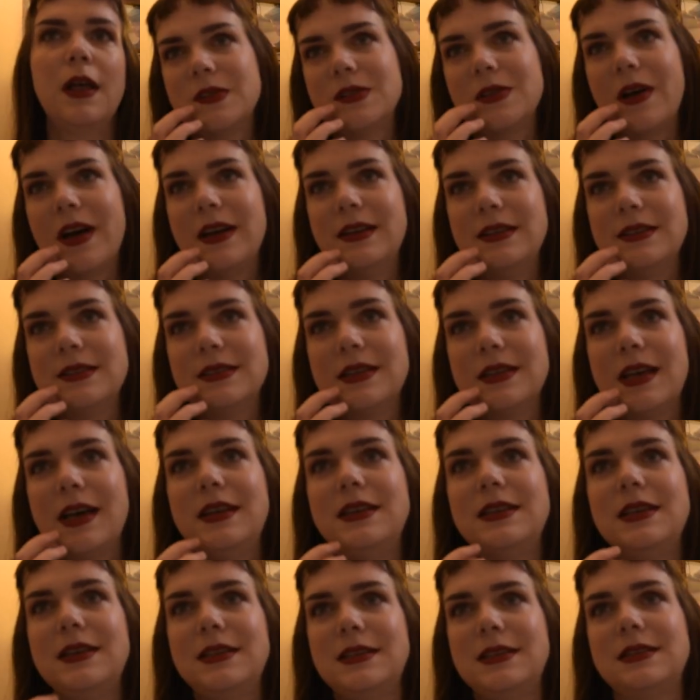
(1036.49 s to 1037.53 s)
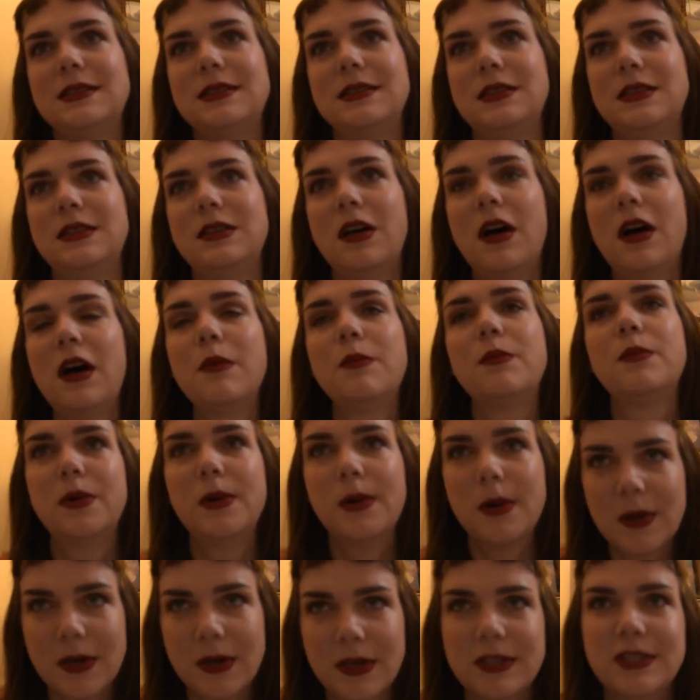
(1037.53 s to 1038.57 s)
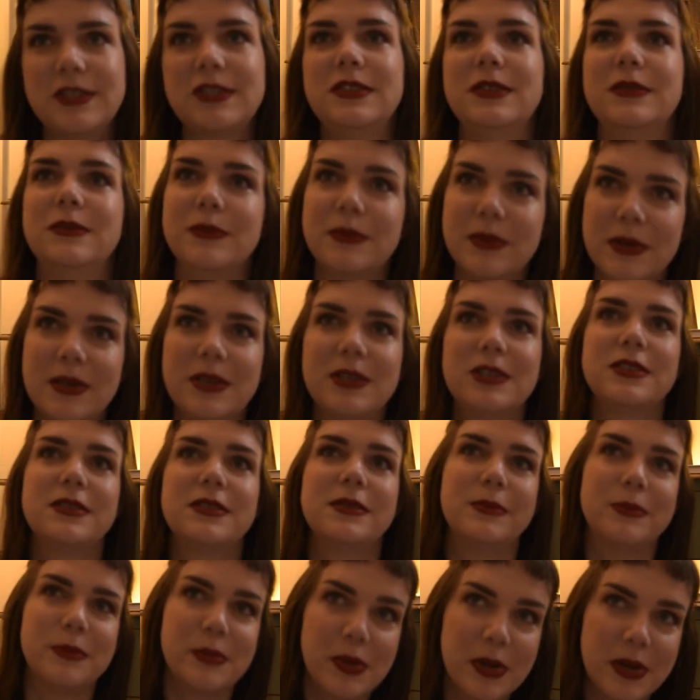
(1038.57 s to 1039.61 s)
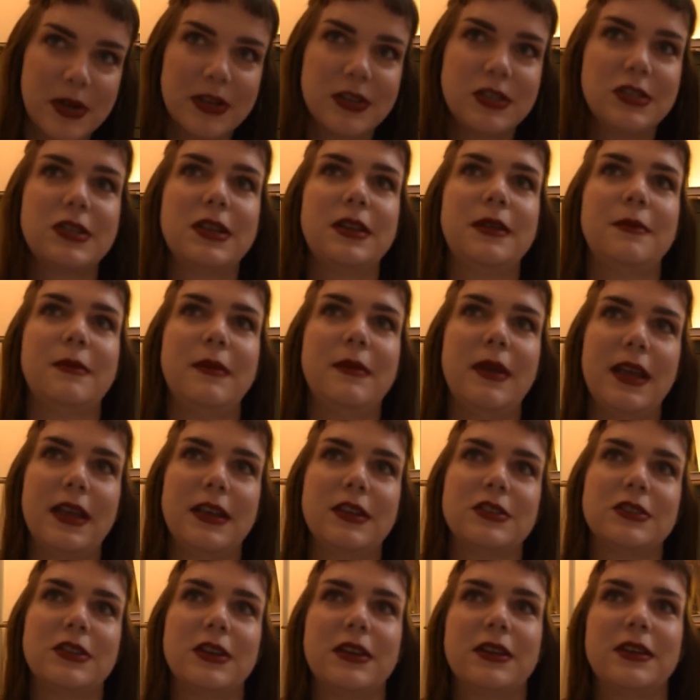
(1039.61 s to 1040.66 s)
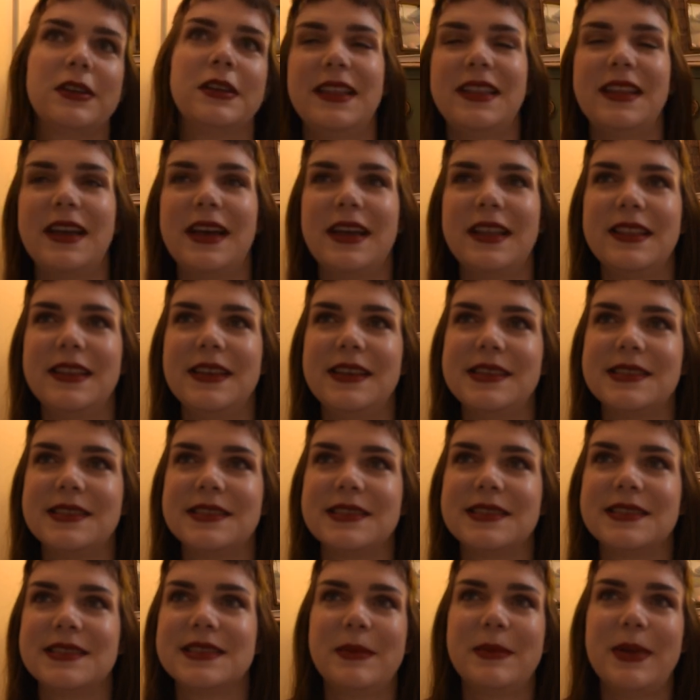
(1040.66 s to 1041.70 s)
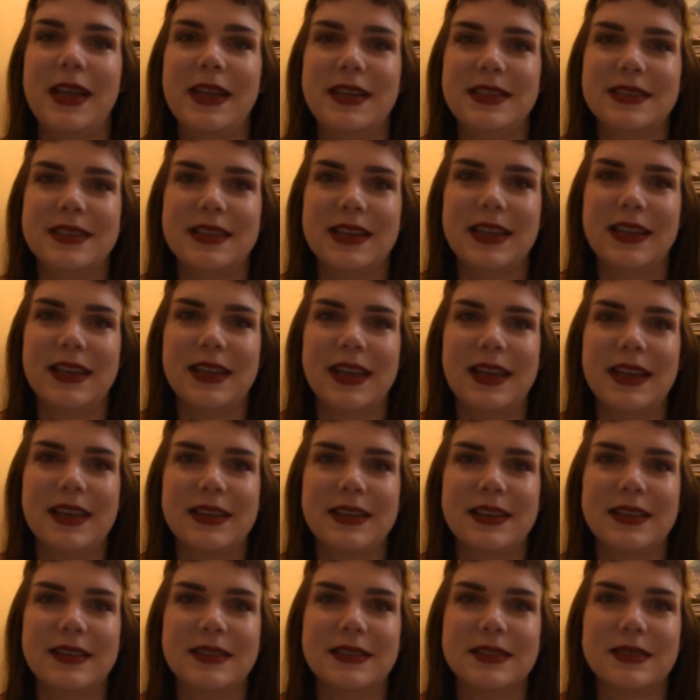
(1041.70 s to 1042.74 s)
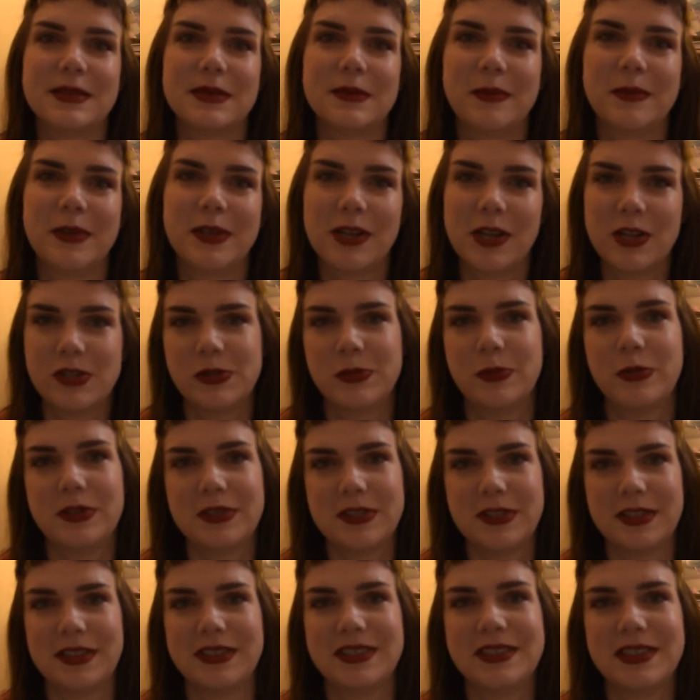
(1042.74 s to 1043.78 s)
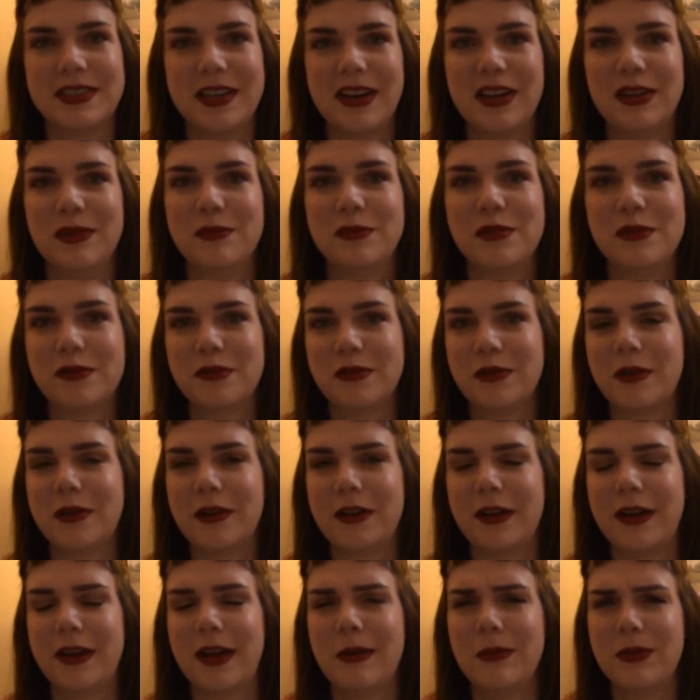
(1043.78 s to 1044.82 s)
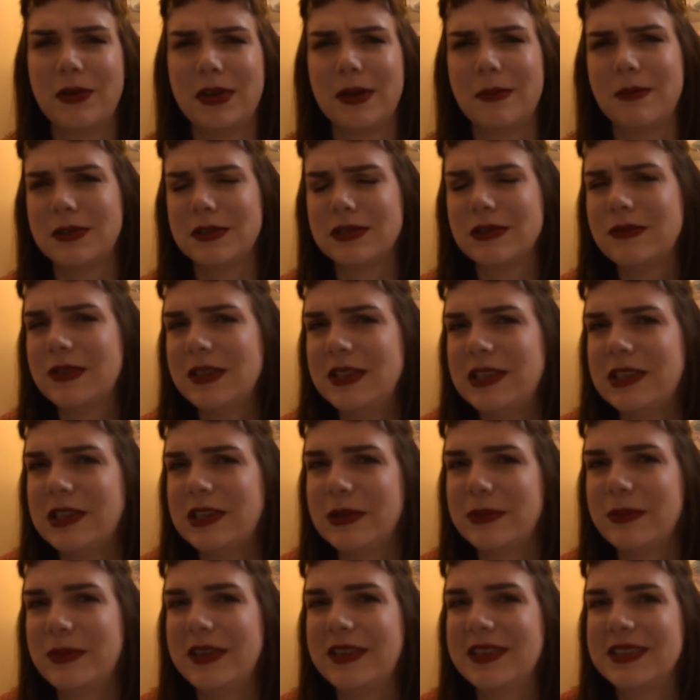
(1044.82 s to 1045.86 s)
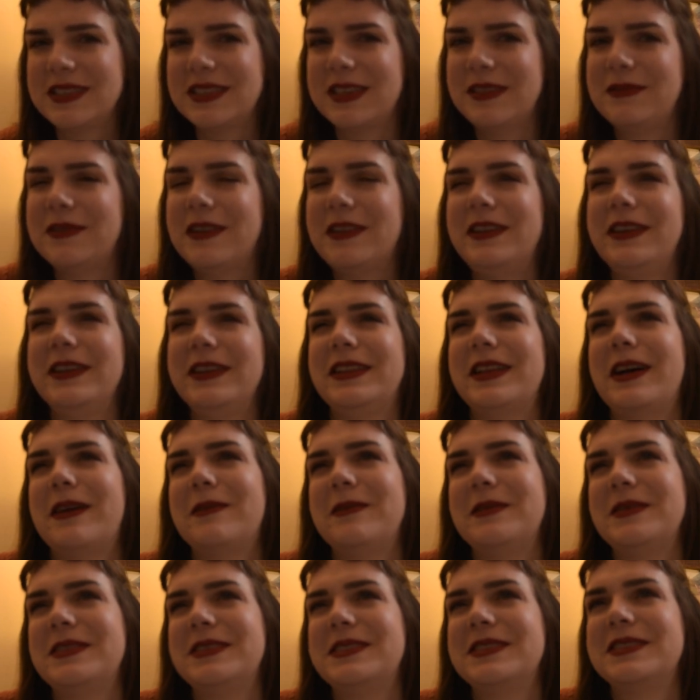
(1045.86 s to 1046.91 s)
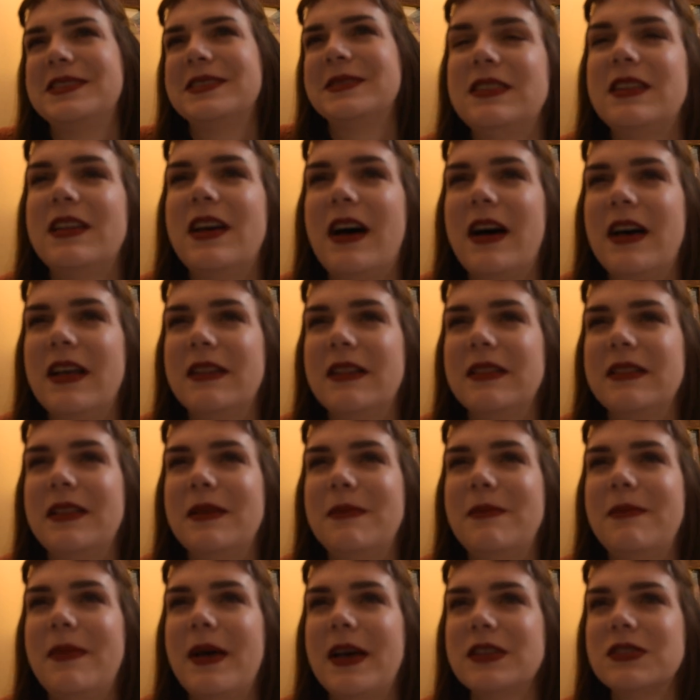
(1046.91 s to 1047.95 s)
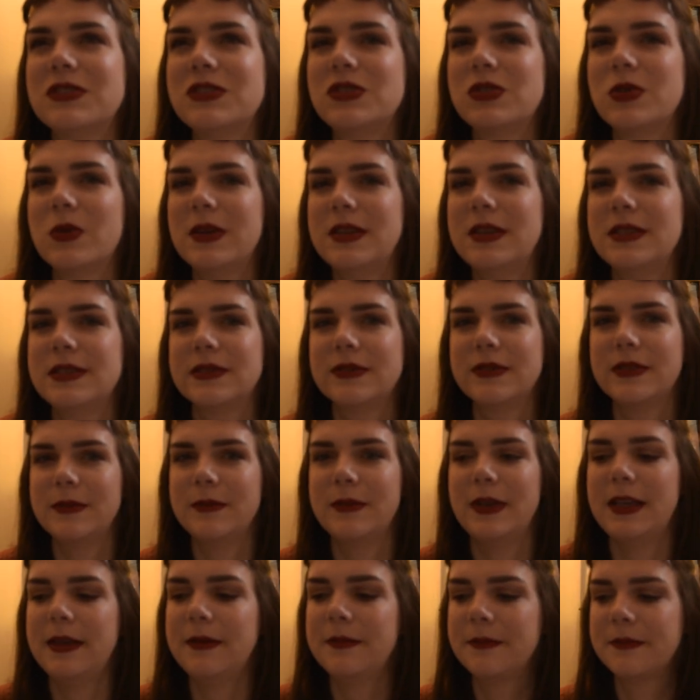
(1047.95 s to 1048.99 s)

So I decided to not push and push and push and make sure that this painting is 100% done before I put up this video, because I felt like that was not the best choice for me.